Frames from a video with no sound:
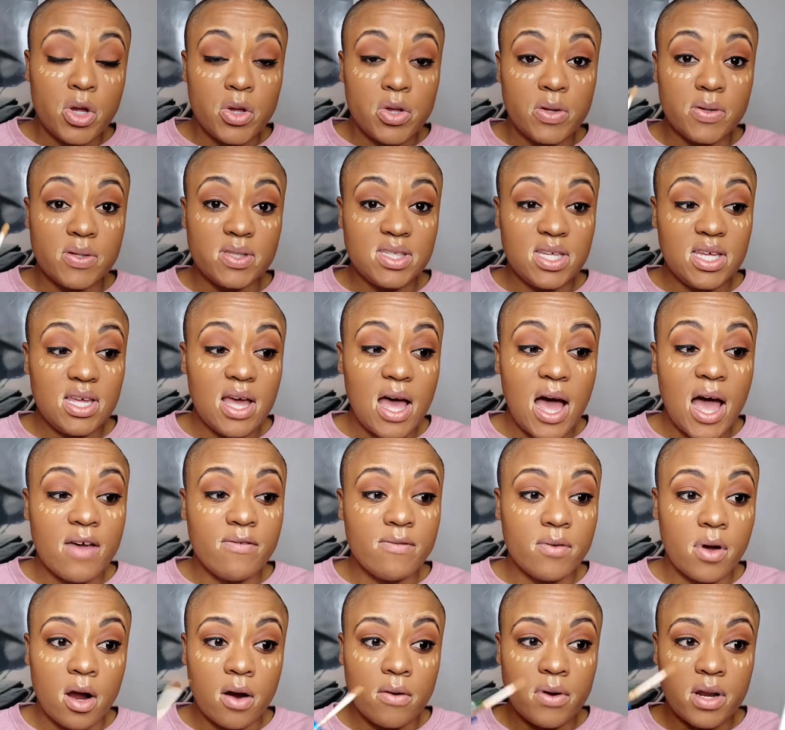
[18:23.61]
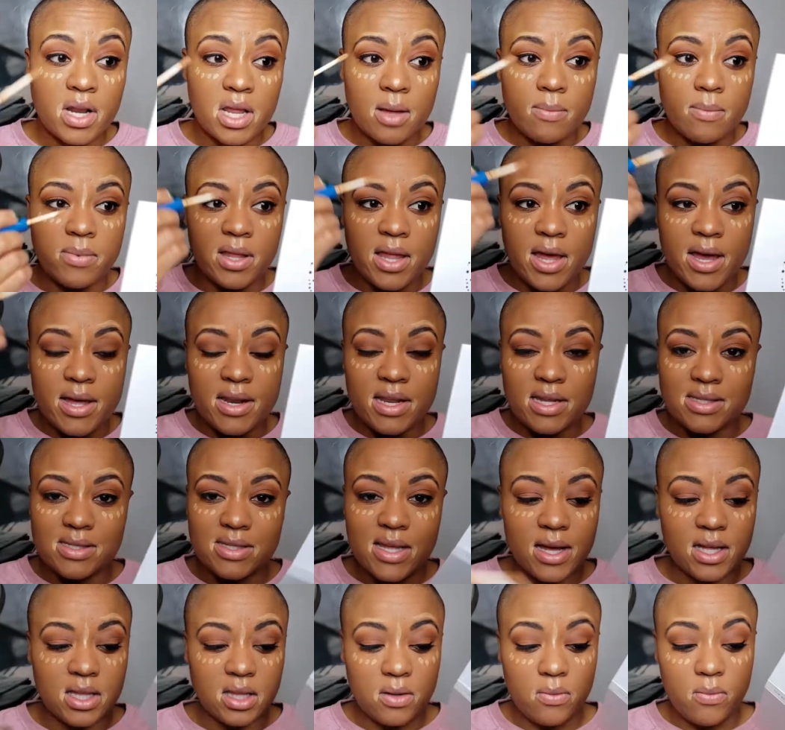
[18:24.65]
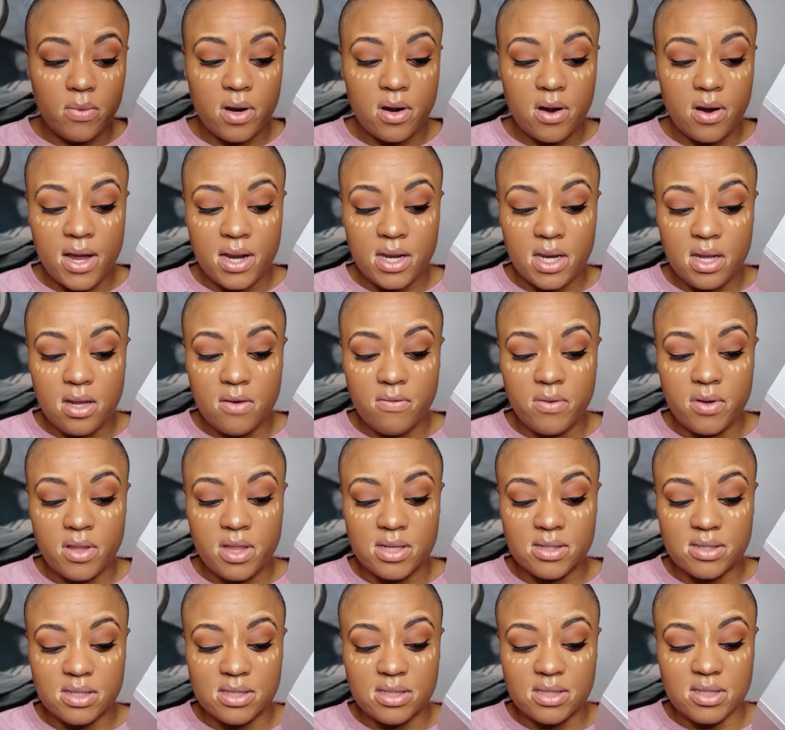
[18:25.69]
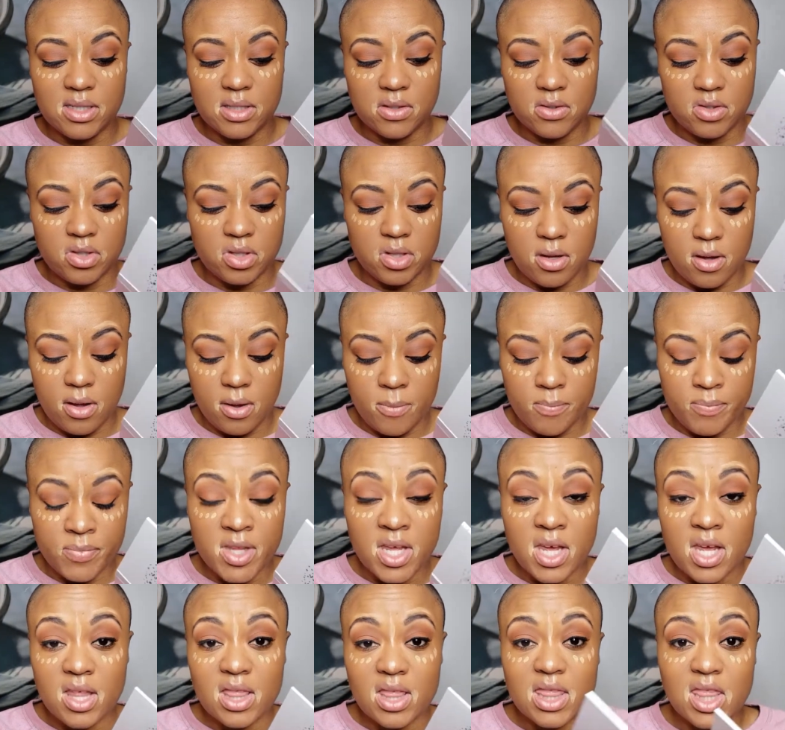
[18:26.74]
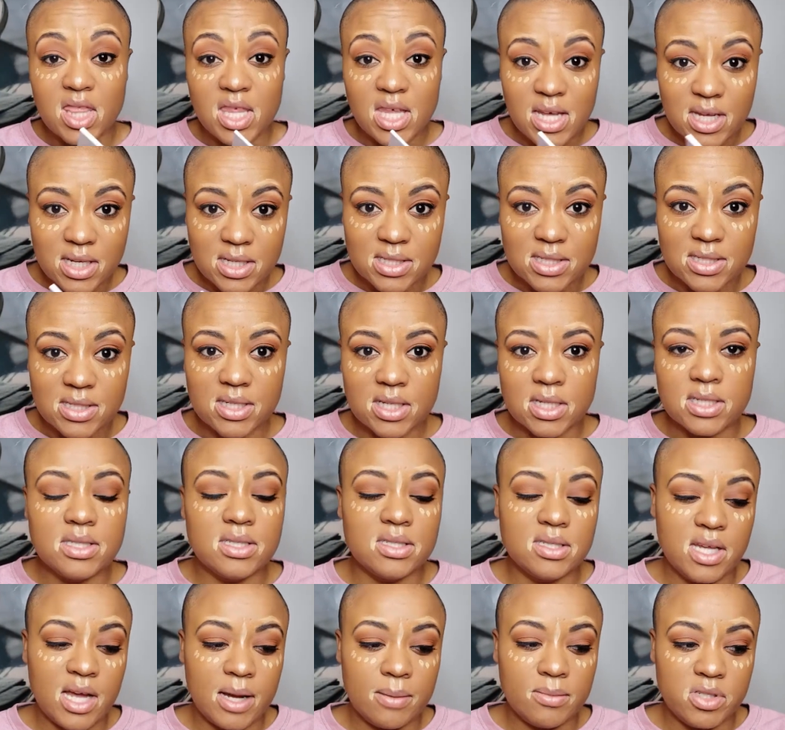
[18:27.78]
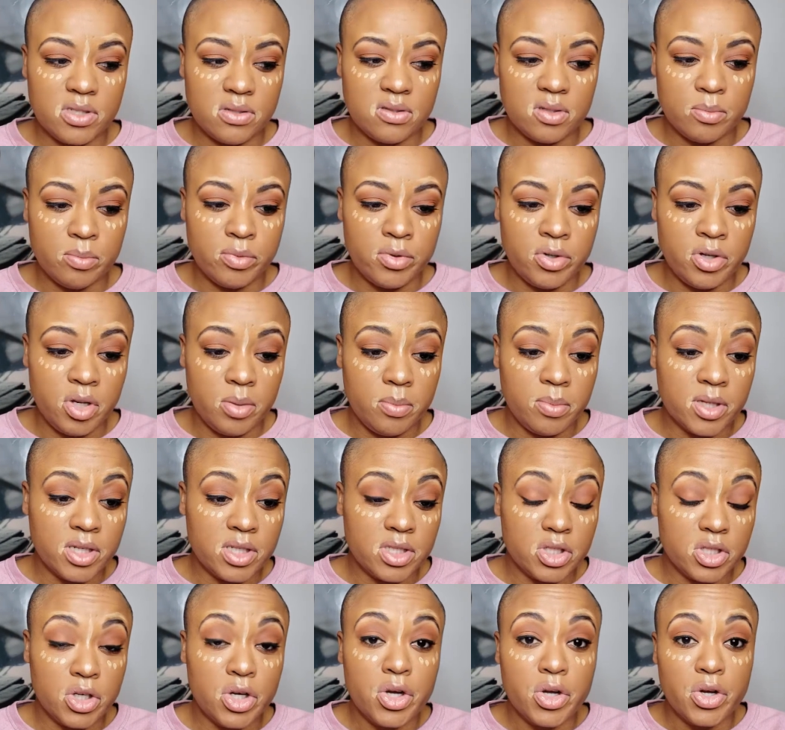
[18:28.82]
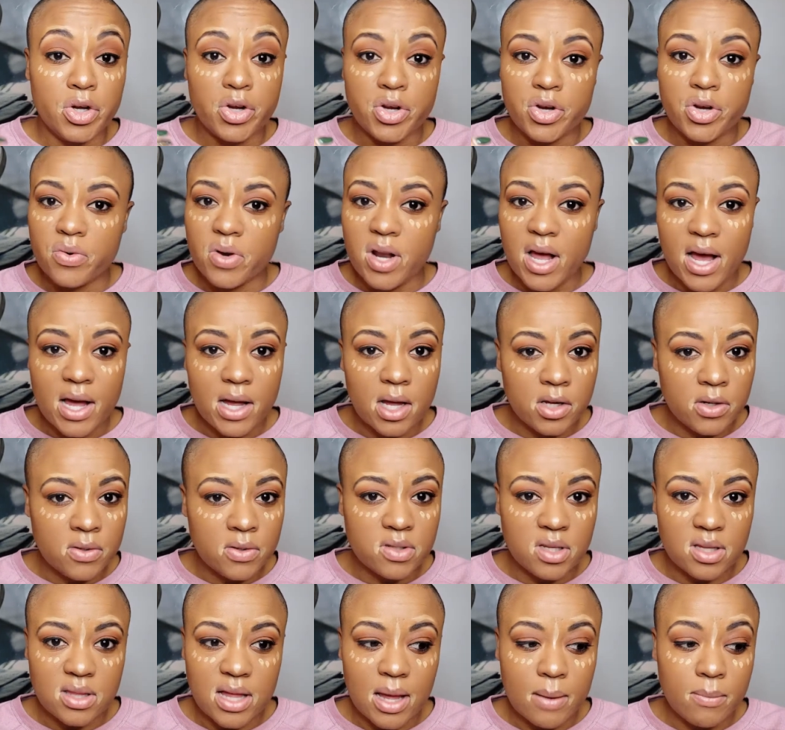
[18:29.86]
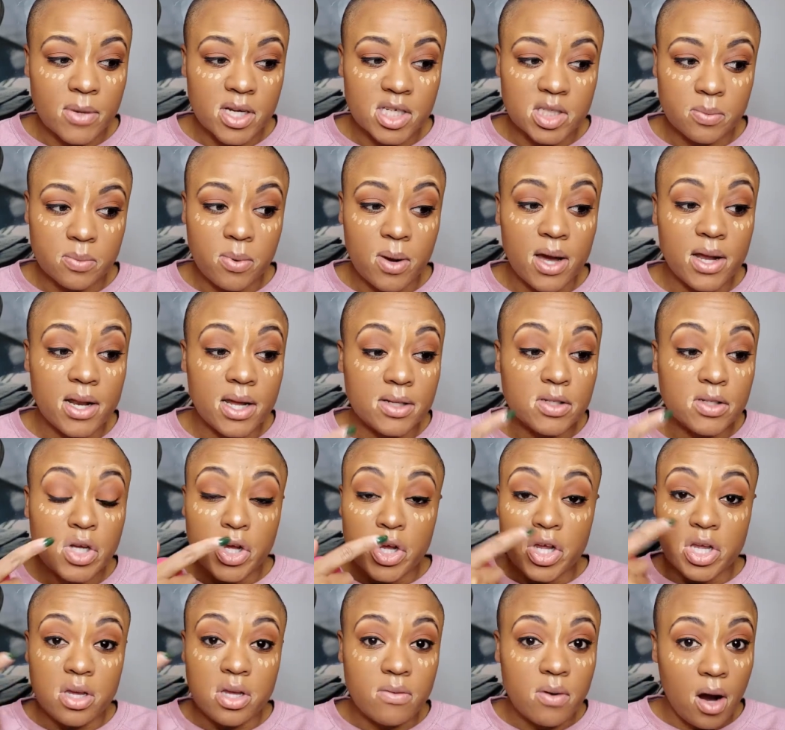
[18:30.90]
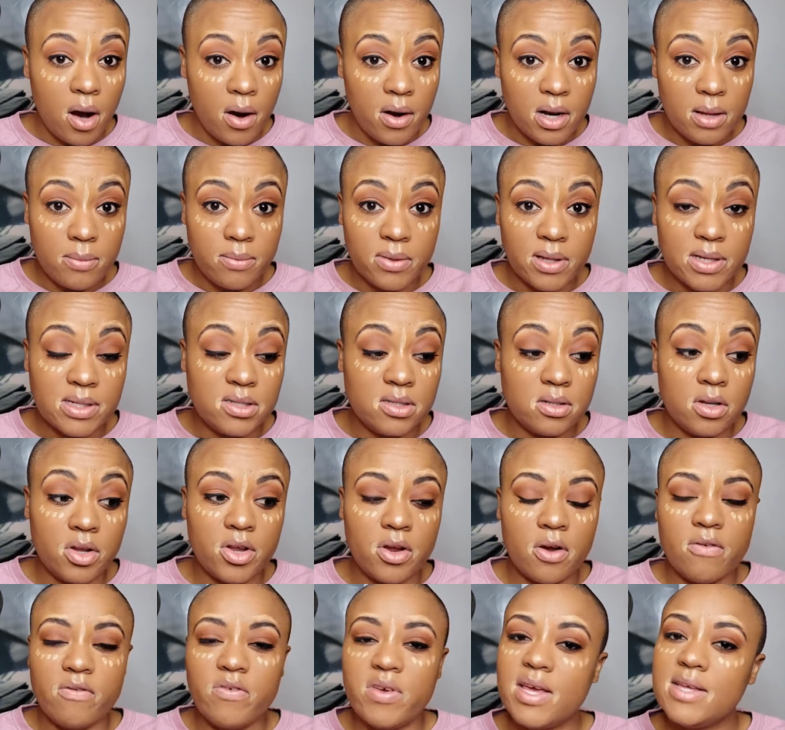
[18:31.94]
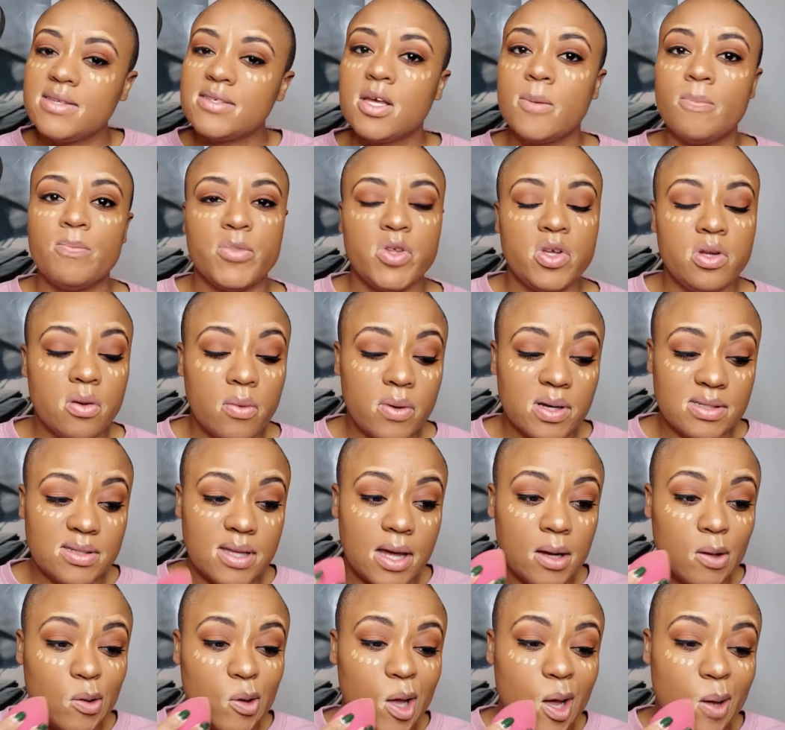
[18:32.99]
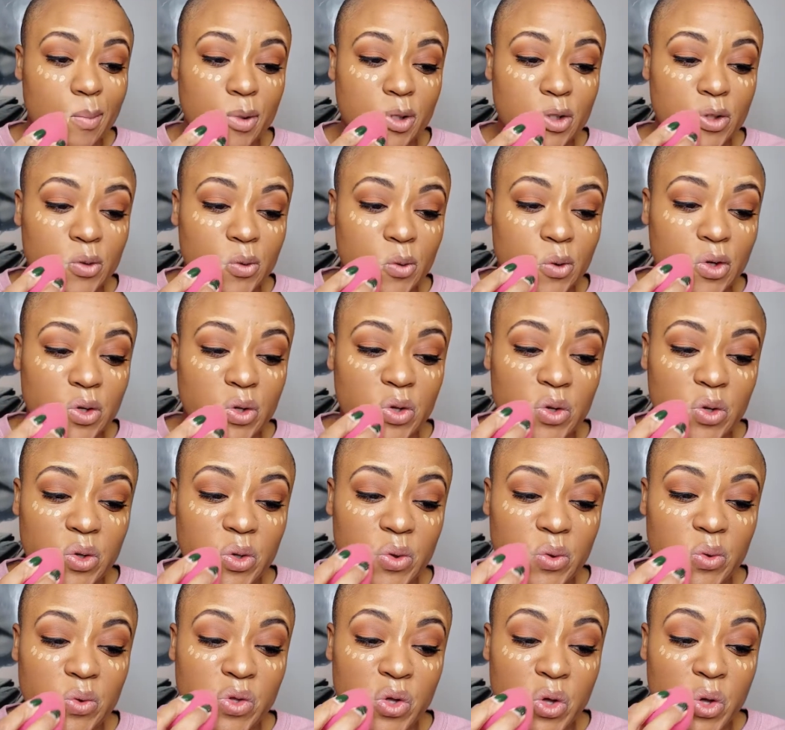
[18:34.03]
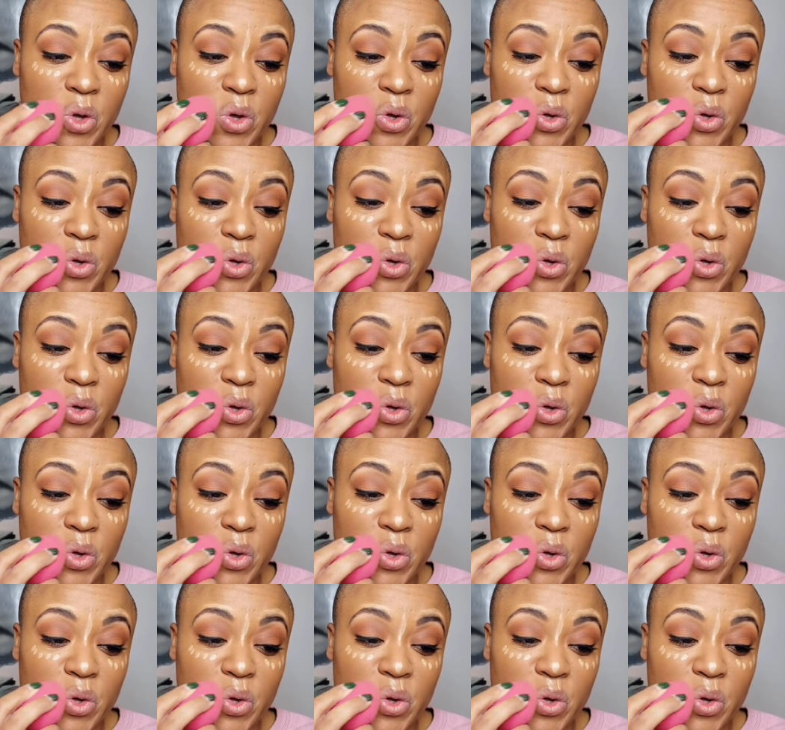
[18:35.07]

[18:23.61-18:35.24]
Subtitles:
You see, I've already applied exactly where I need for this concealer to go. This is the time to use a beauty blender. You're not using that much product. You already placed it on your face. You know exactly how much you're going to use.